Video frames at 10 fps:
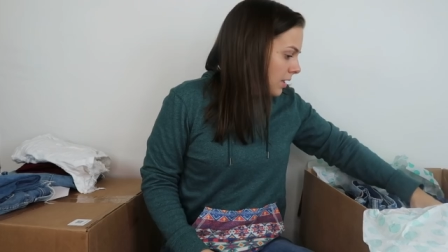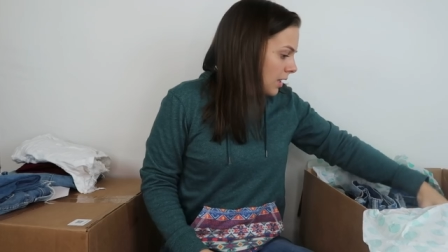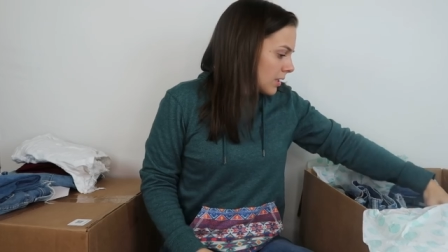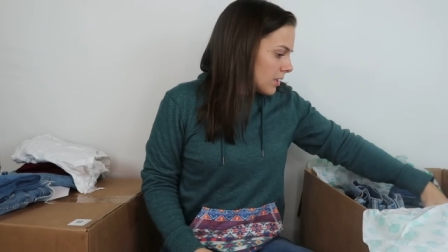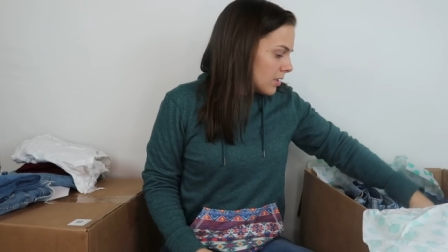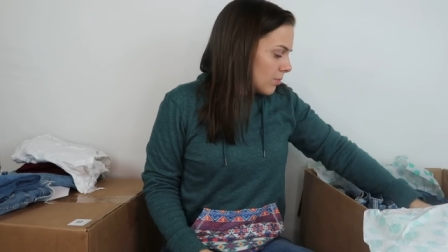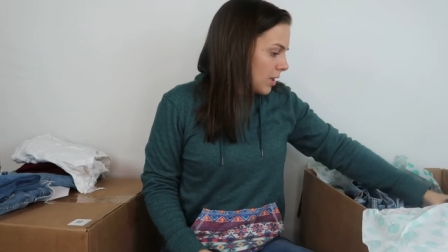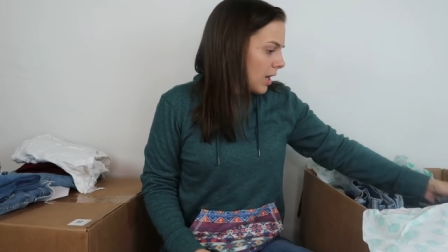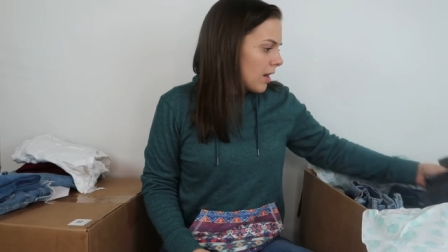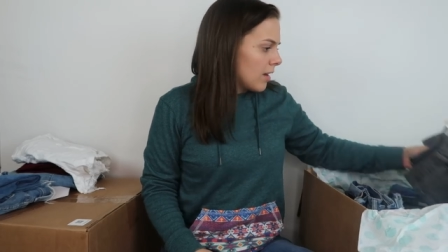Next,
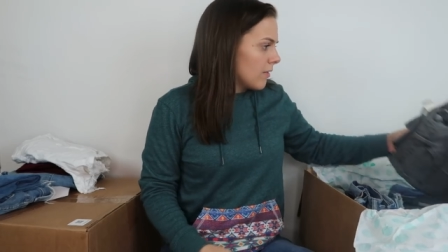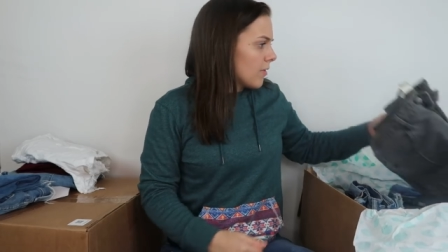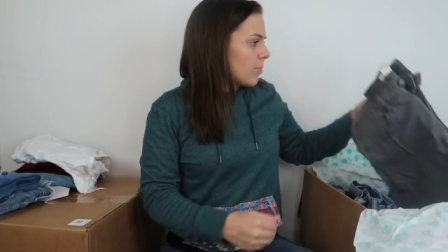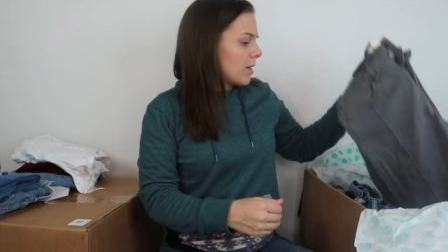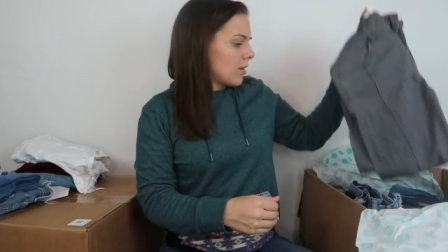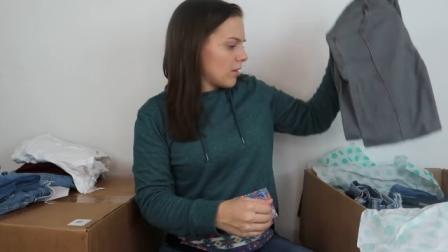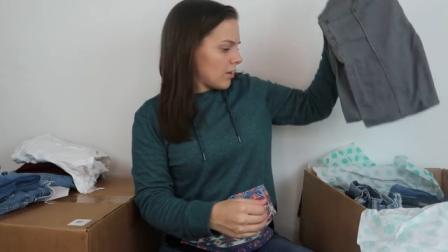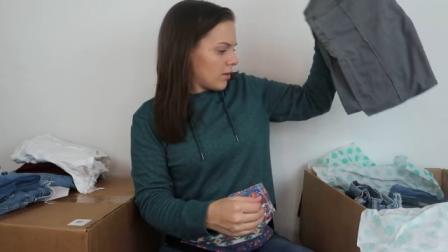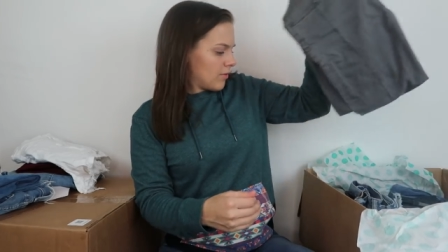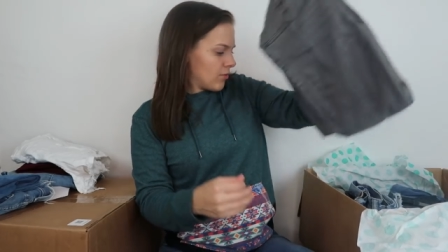we have a pair
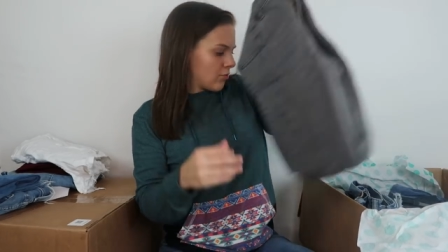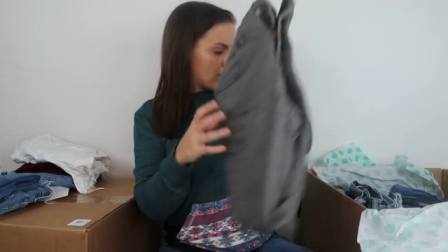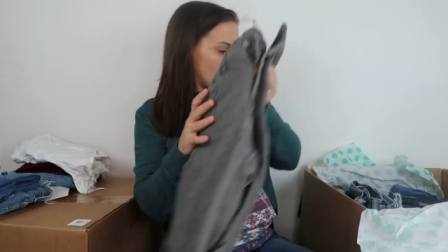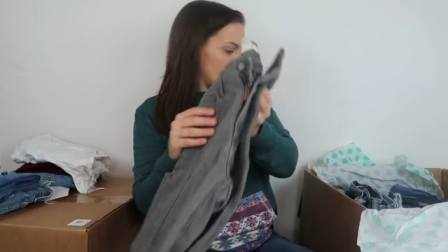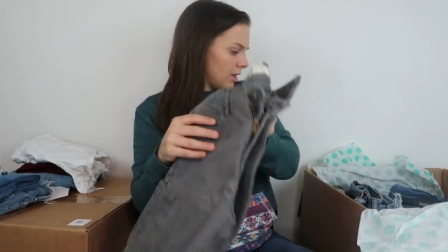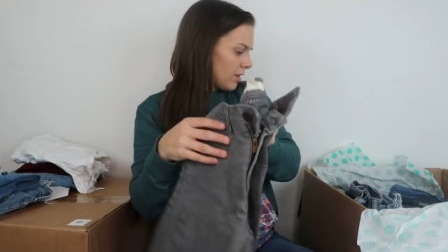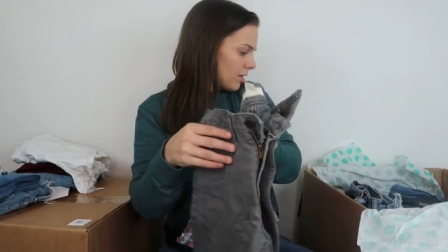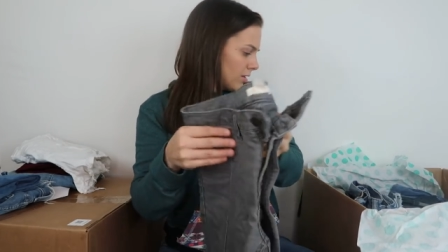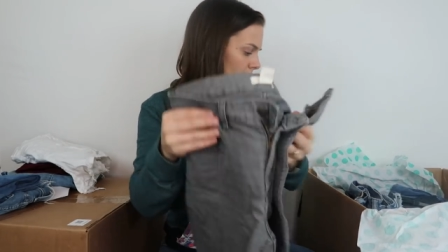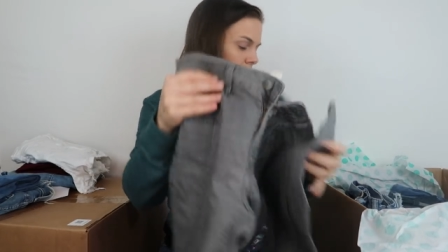of gray
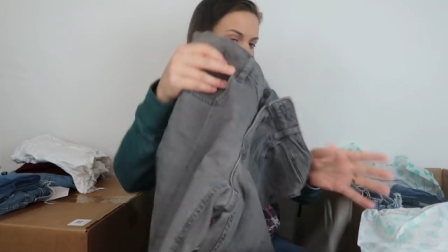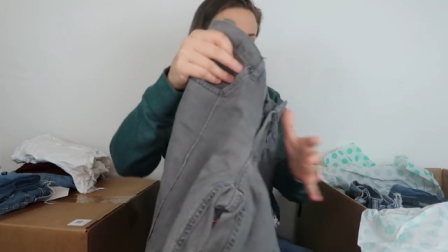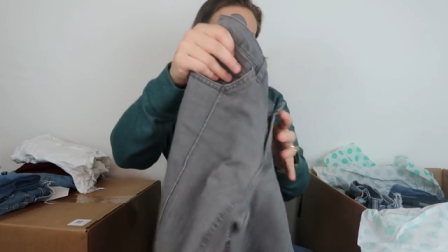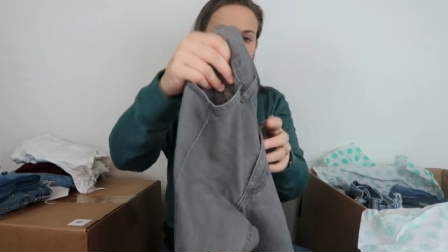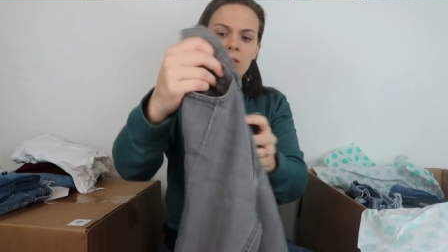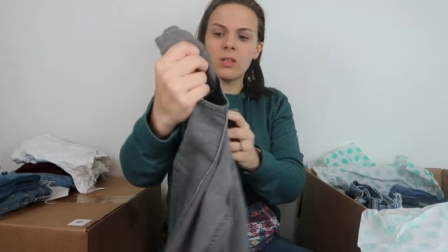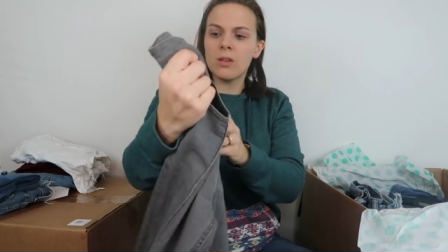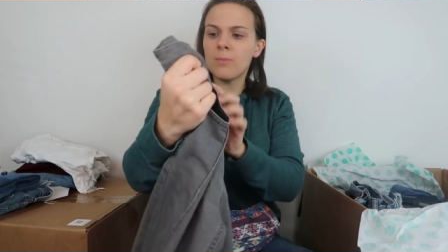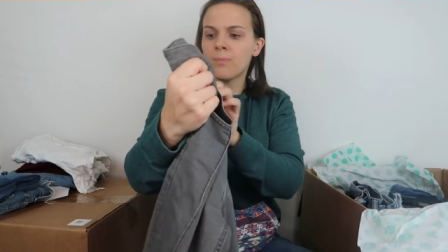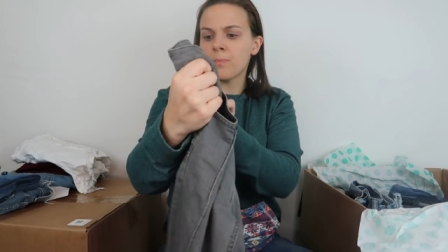jeans.
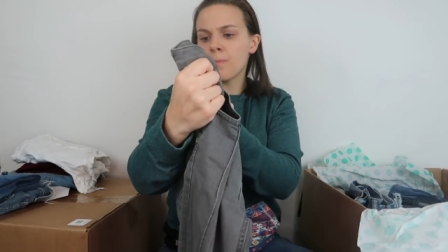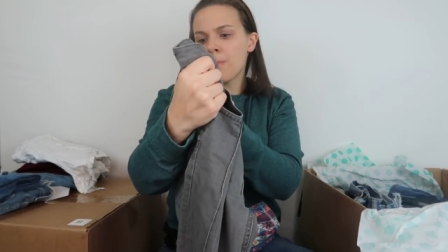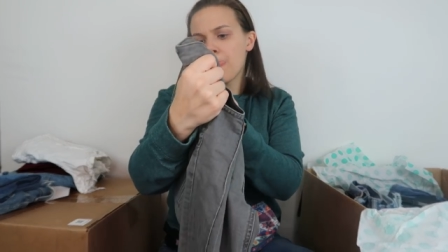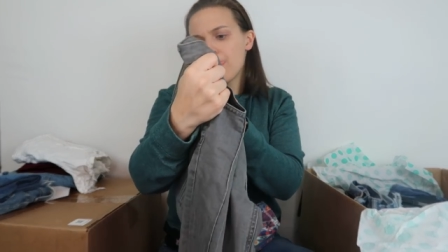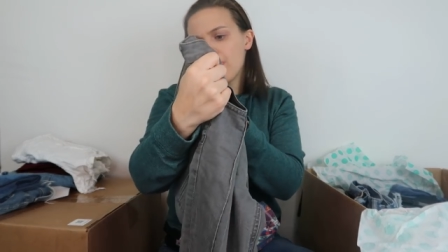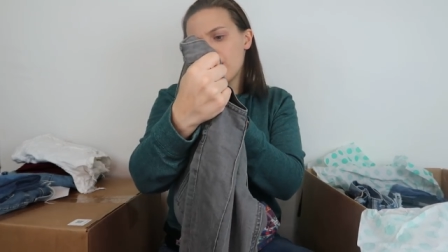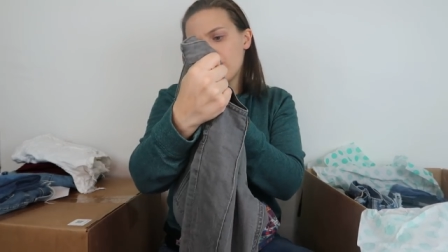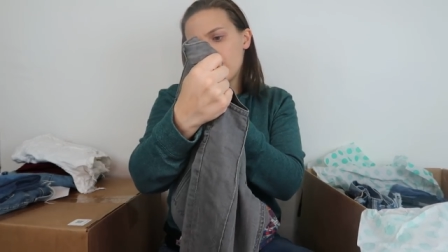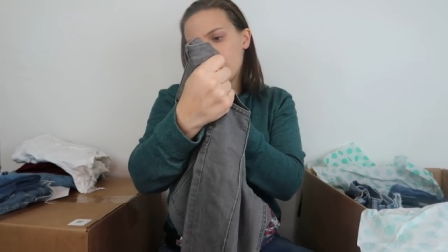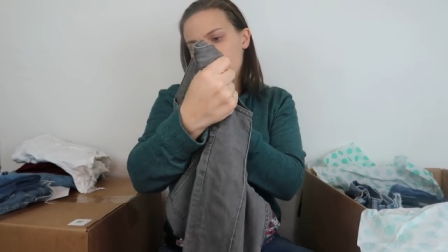
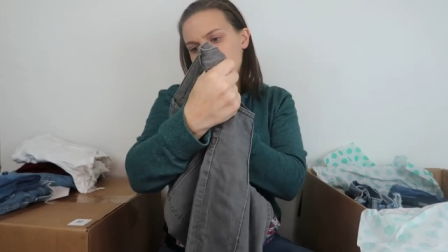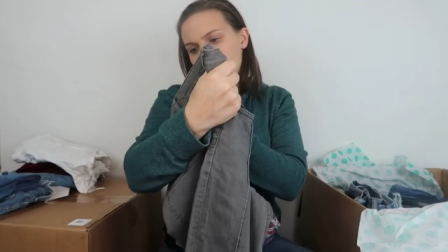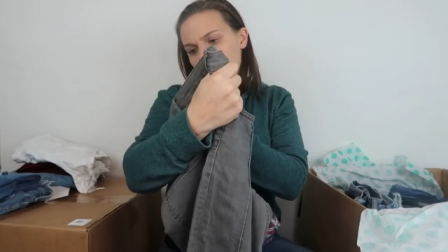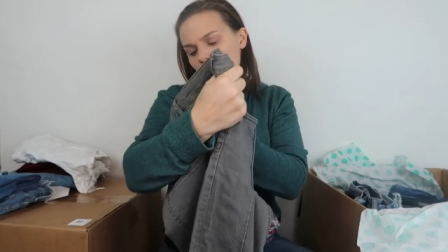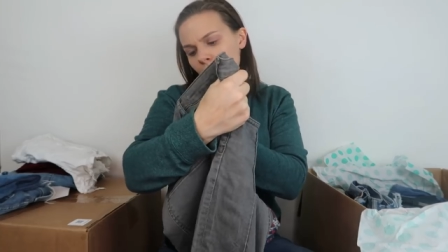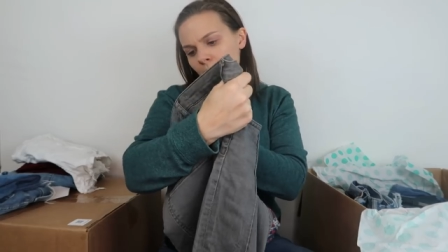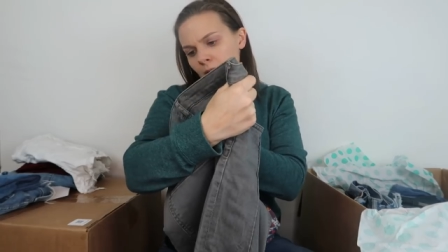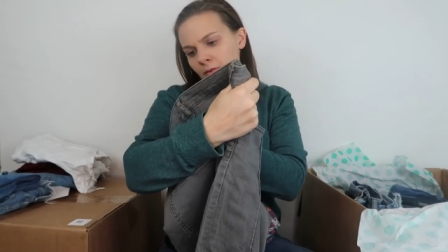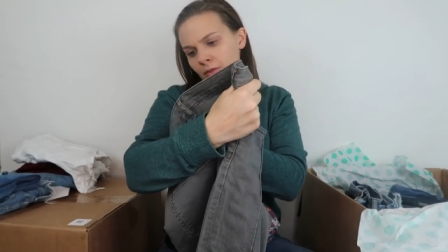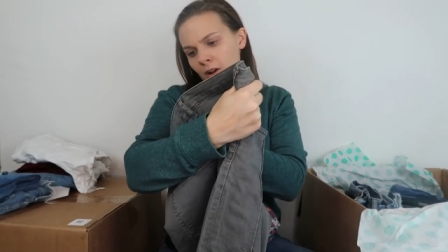They
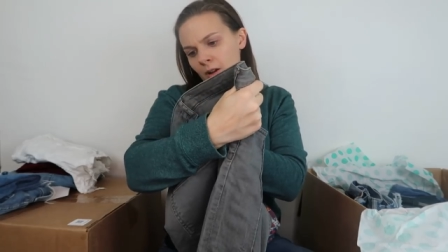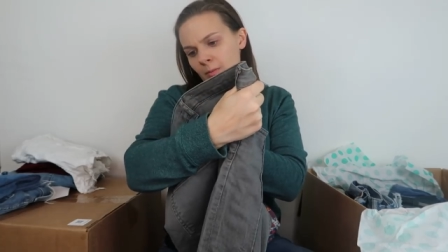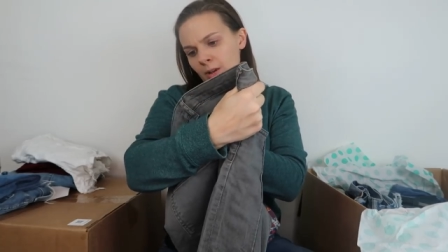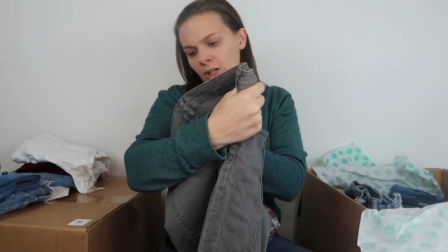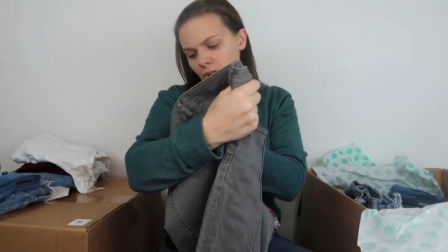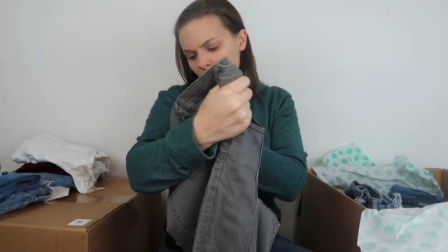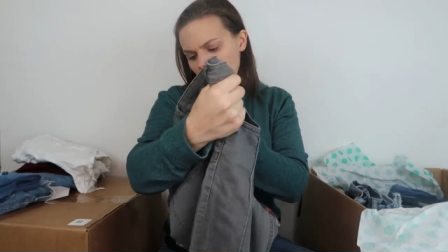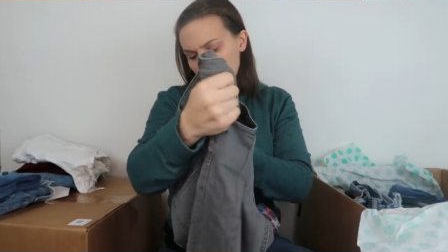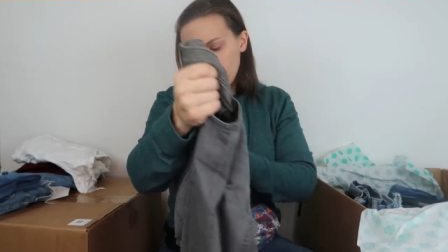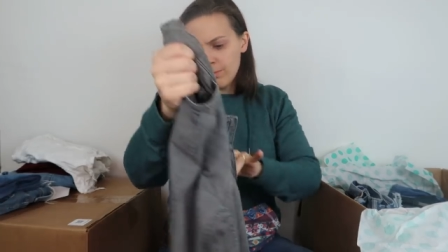are from
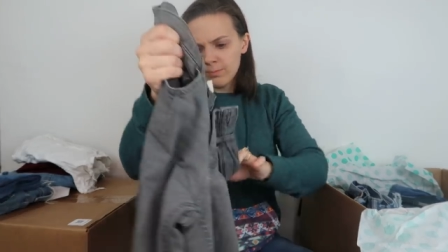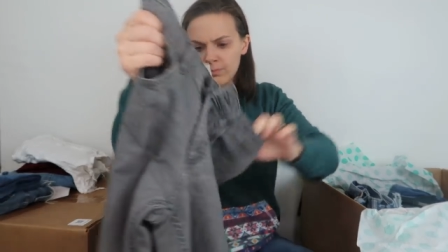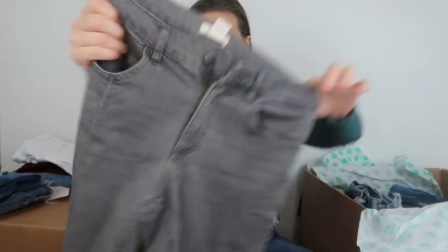H&M.